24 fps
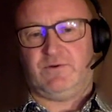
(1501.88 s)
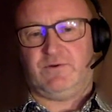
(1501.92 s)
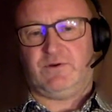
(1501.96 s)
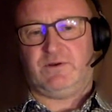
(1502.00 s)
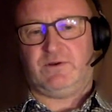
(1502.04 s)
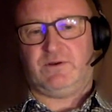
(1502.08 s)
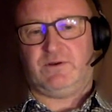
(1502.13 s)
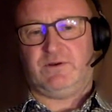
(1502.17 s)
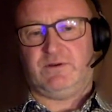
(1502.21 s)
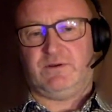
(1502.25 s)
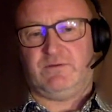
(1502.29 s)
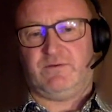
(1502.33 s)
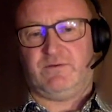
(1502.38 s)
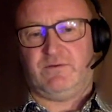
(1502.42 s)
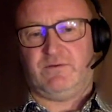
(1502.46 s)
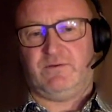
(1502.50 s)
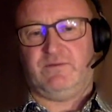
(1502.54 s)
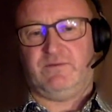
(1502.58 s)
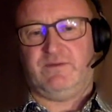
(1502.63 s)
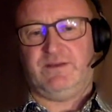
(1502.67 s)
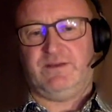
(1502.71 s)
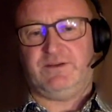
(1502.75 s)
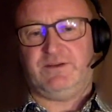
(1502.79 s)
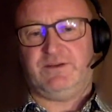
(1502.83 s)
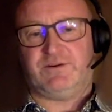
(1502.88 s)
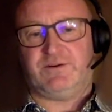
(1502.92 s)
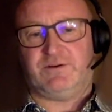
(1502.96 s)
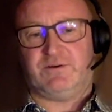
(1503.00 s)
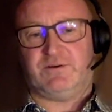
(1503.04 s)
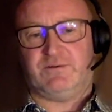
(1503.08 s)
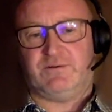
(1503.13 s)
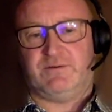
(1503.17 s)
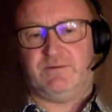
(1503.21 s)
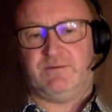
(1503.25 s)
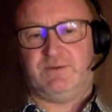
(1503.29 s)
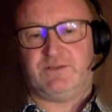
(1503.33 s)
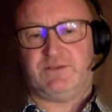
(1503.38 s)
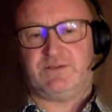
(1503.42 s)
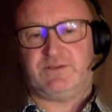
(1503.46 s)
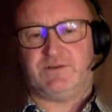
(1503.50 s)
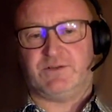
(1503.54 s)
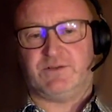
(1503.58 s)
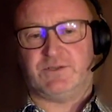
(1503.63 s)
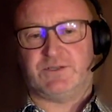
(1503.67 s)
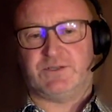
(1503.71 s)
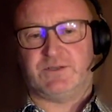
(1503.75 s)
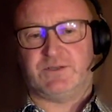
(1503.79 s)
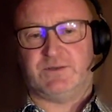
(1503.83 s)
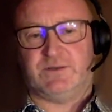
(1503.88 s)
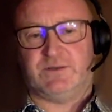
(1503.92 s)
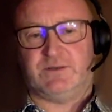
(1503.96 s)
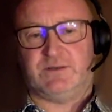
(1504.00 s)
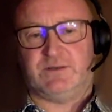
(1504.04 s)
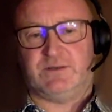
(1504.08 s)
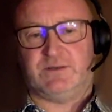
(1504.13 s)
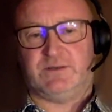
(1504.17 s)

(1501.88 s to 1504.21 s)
work through the winter with muskox.